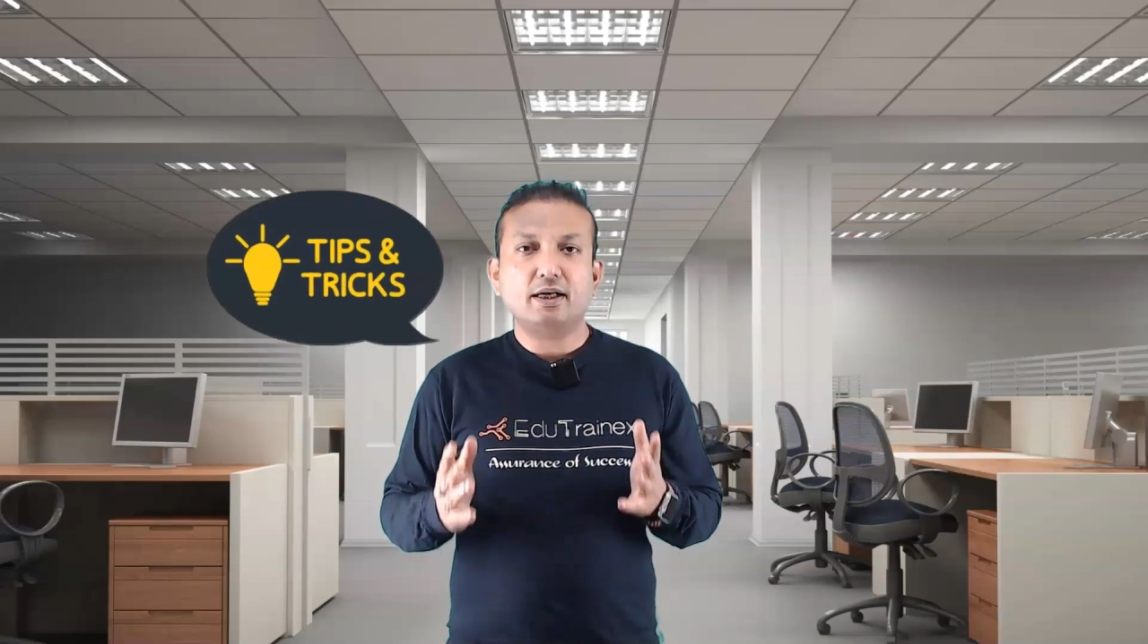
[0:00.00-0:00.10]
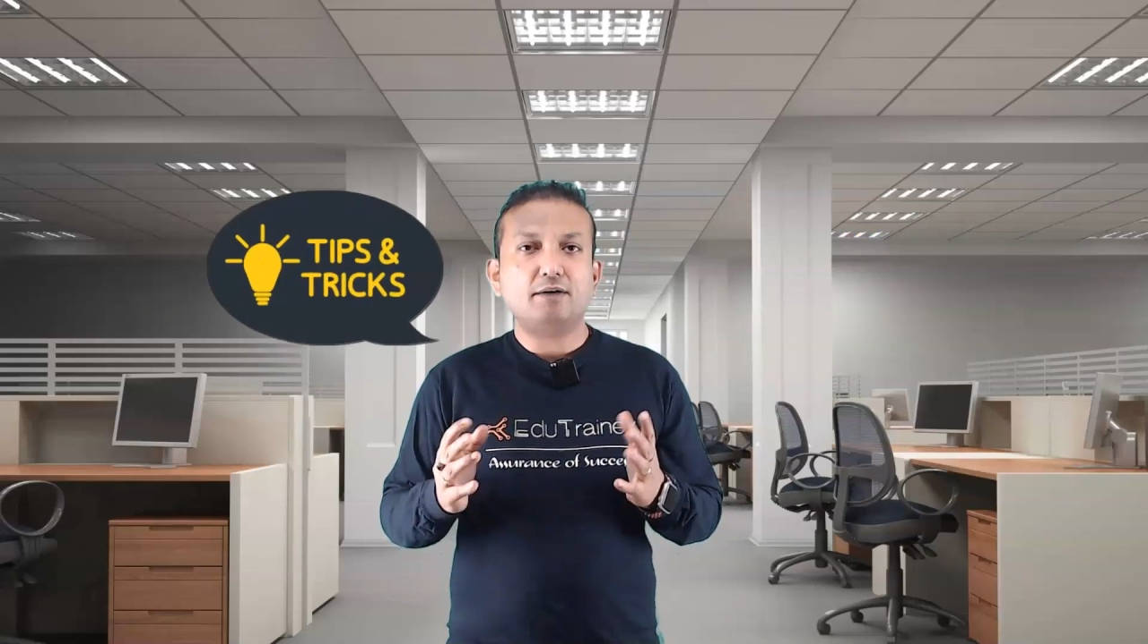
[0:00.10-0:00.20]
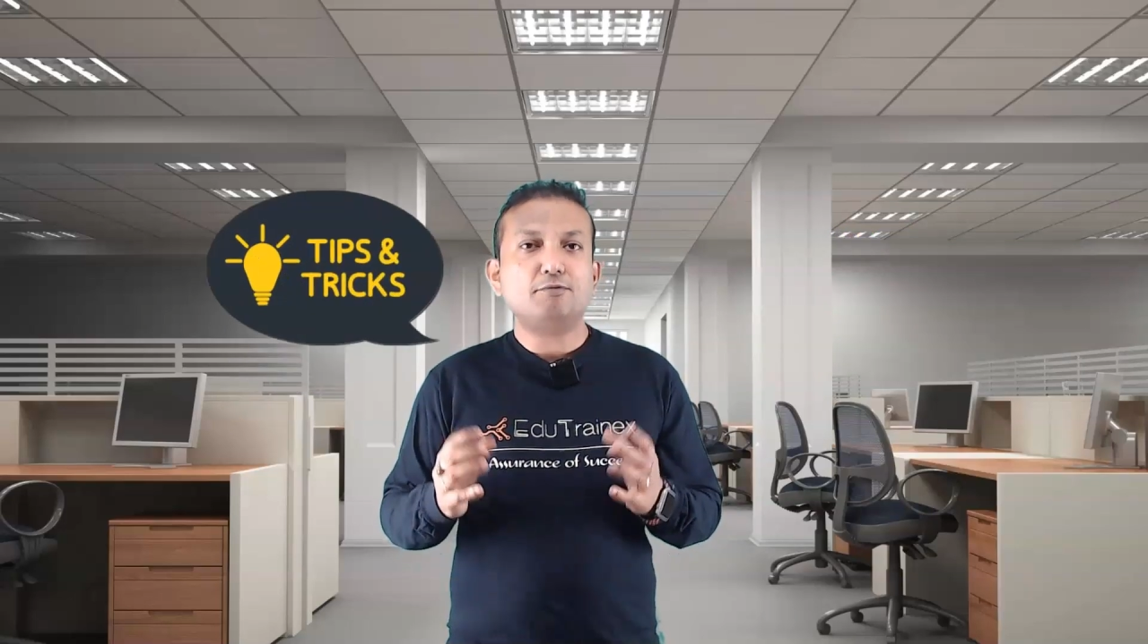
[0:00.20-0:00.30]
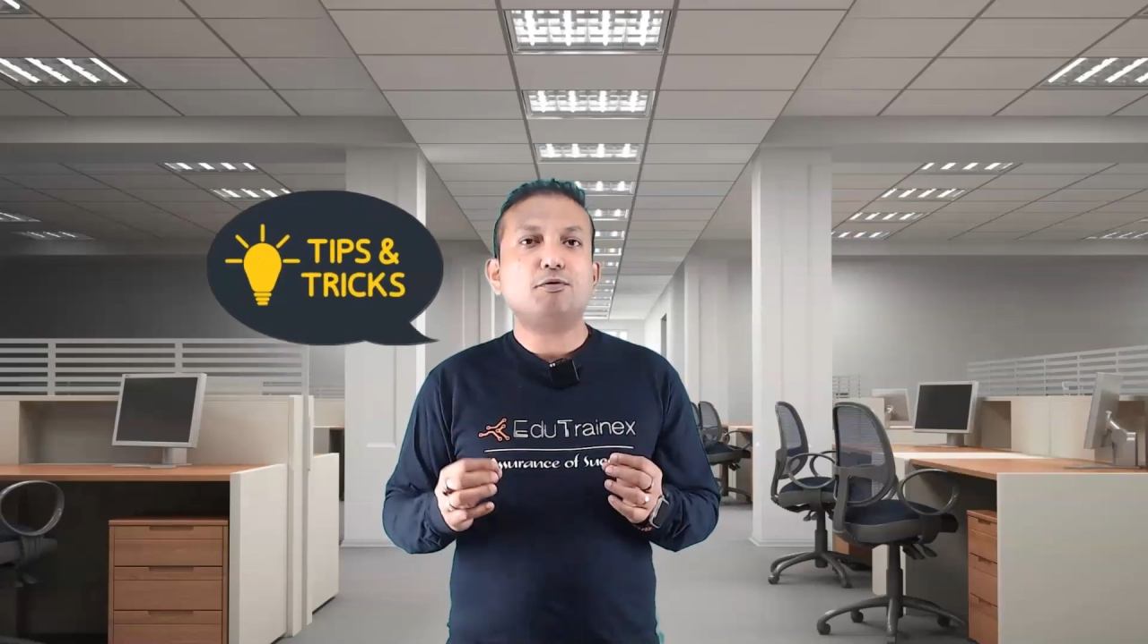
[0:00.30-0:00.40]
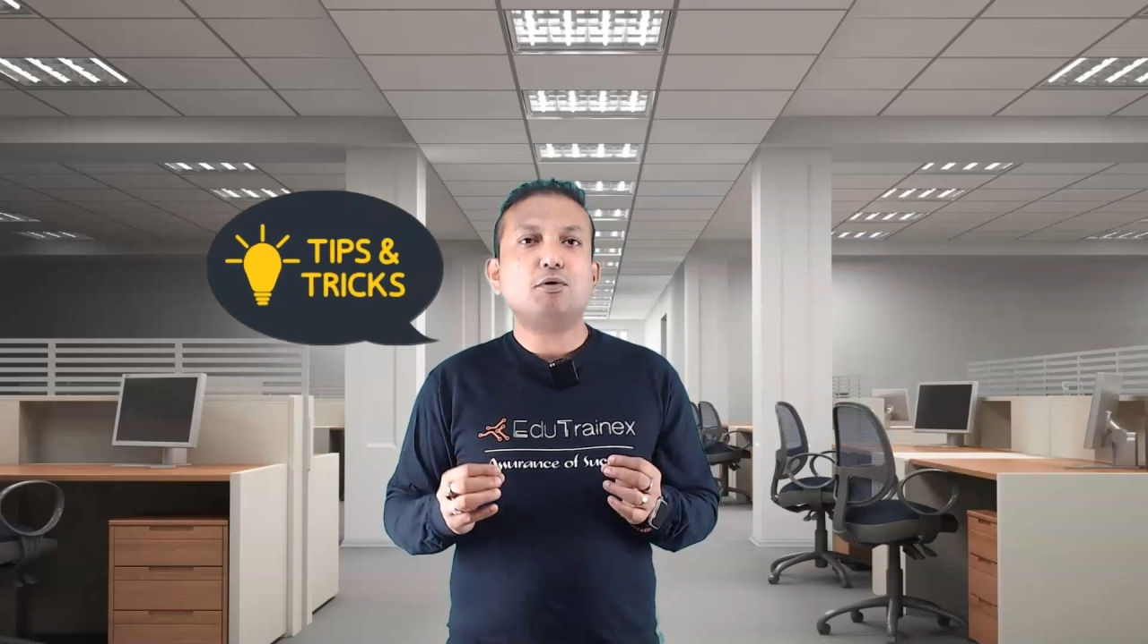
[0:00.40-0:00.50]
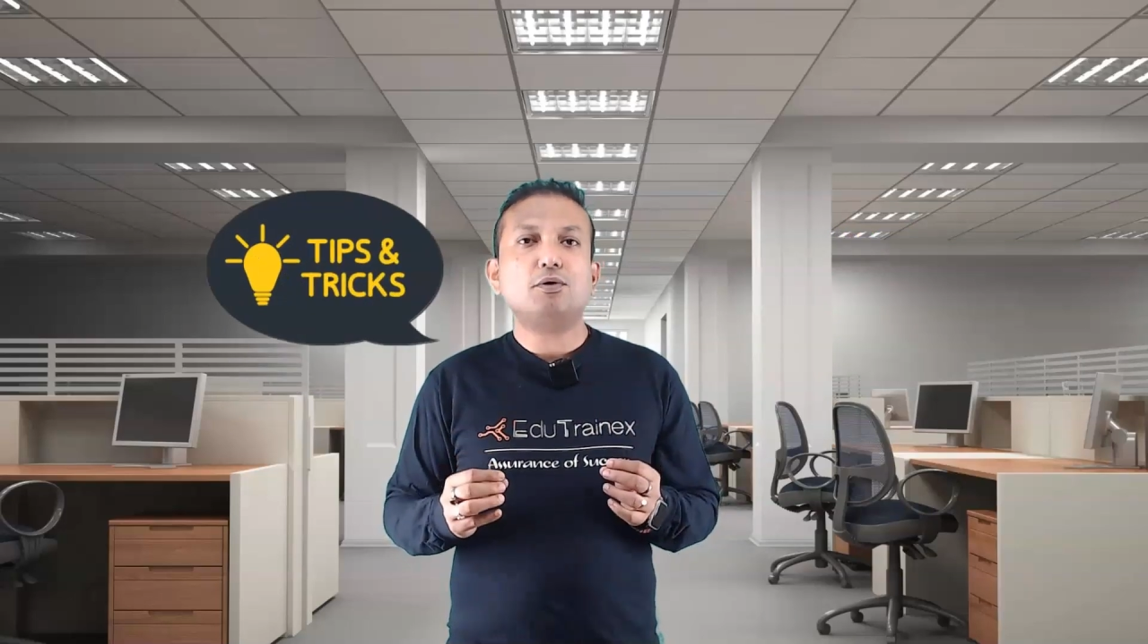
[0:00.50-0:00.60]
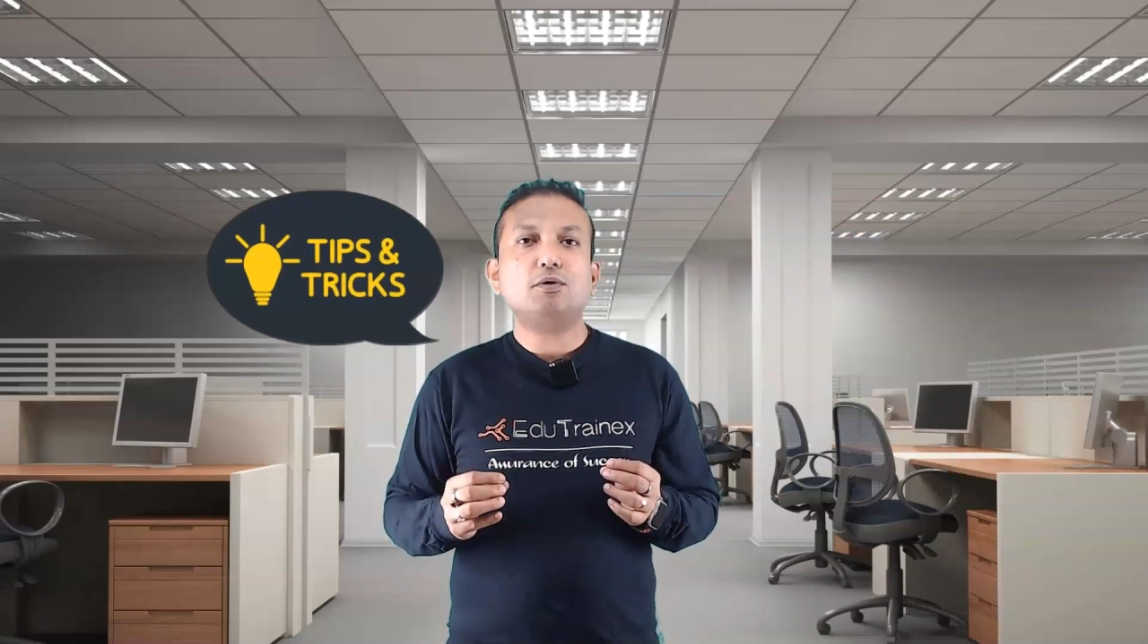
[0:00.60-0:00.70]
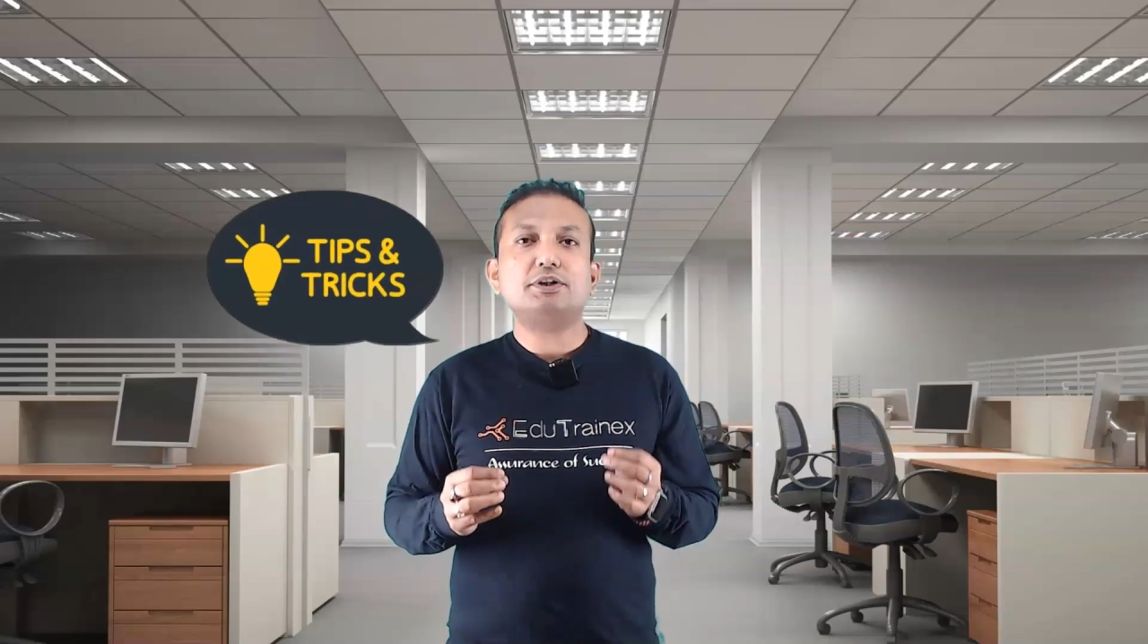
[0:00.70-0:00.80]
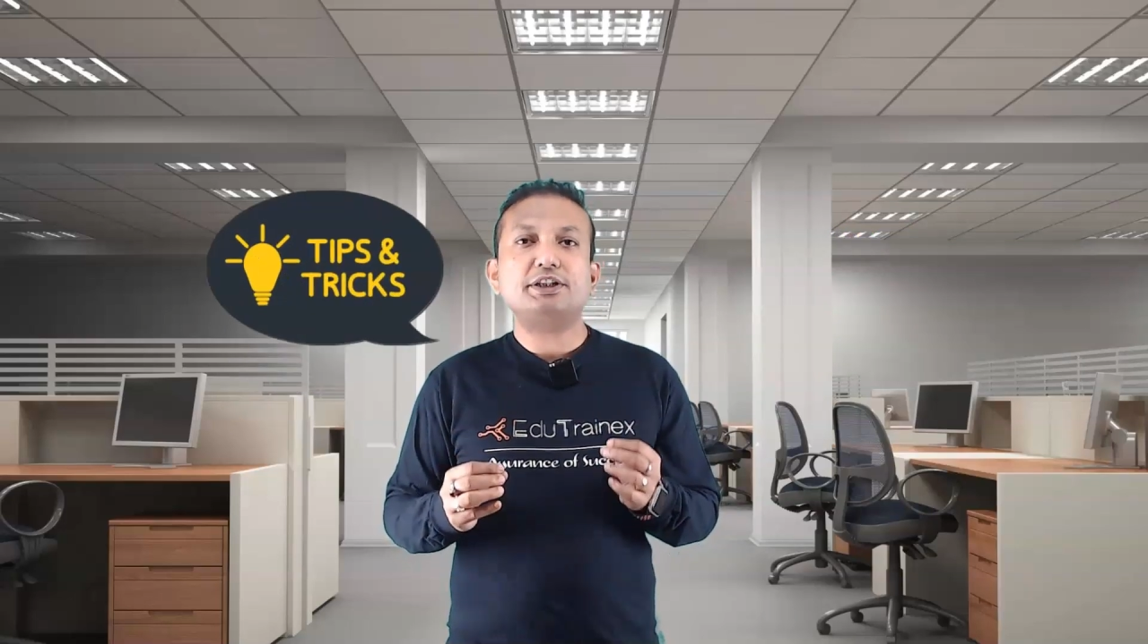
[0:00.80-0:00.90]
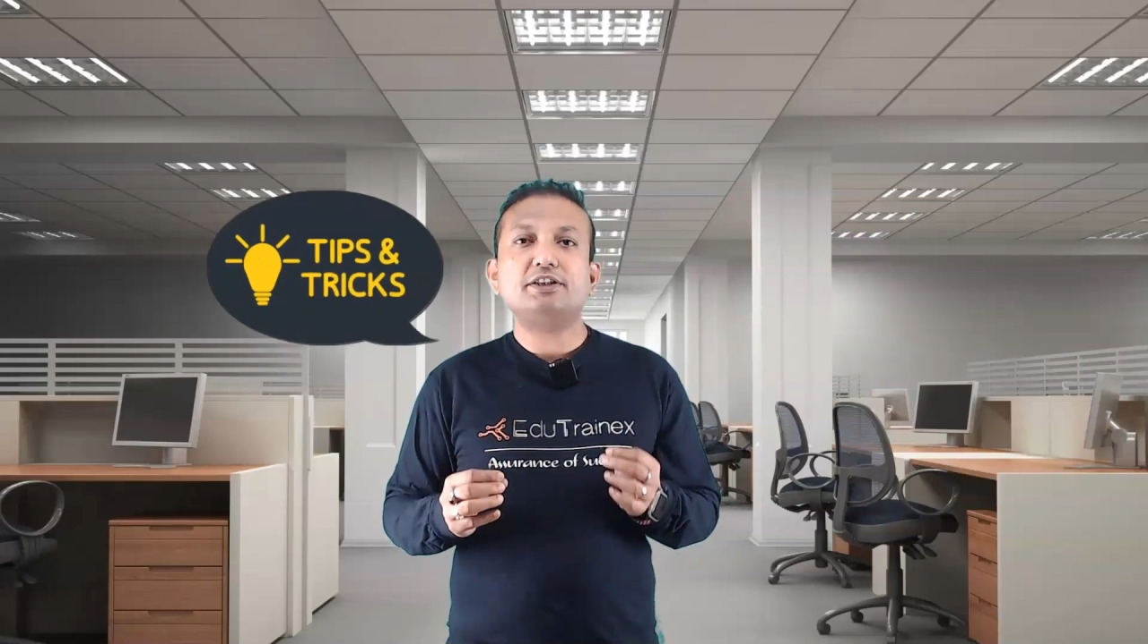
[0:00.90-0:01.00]
and
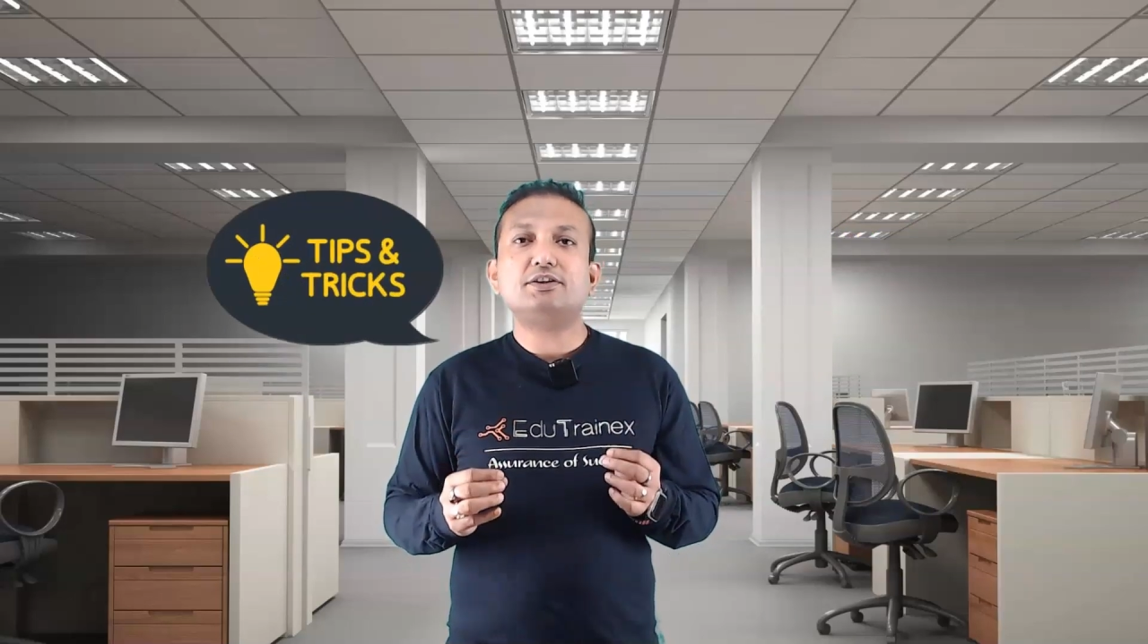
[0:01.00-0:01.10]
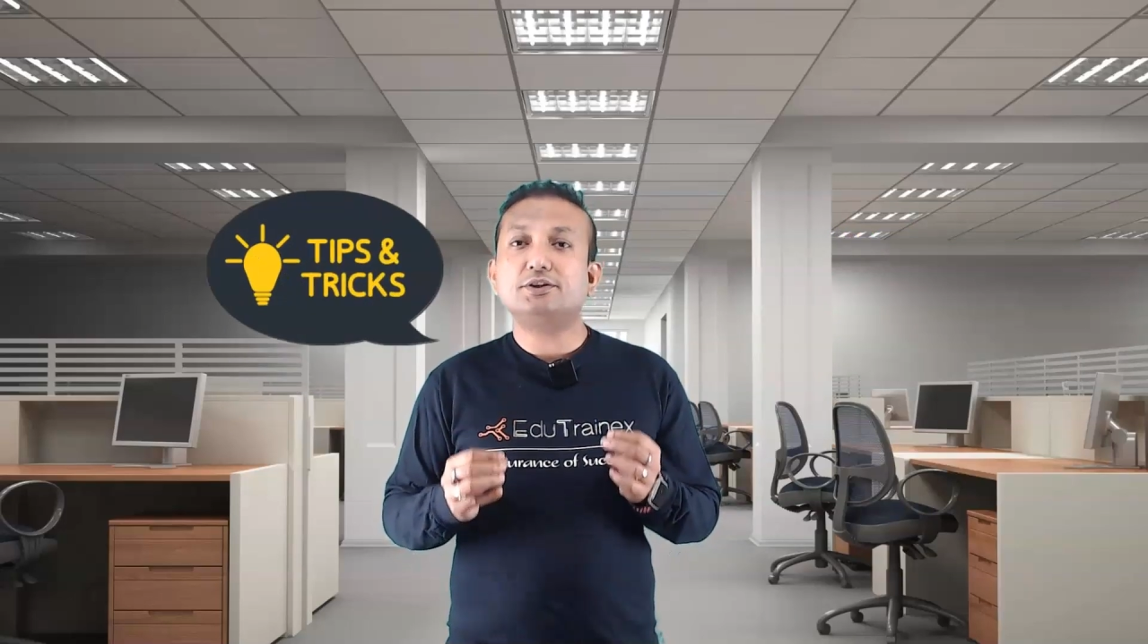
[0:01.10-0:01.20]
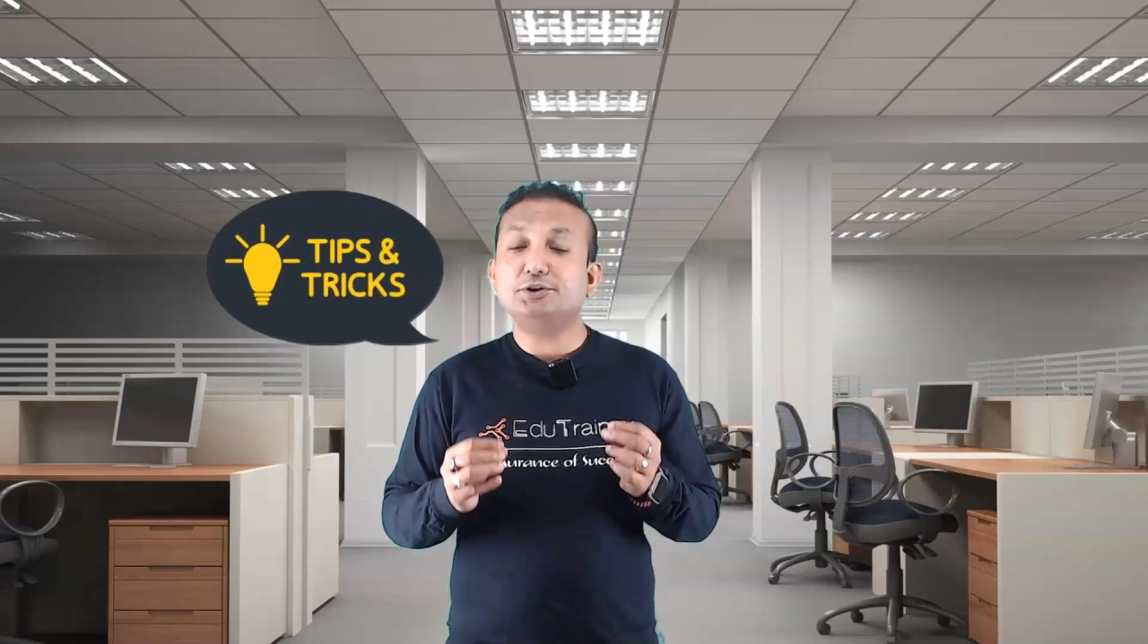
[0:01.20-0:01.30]
follow these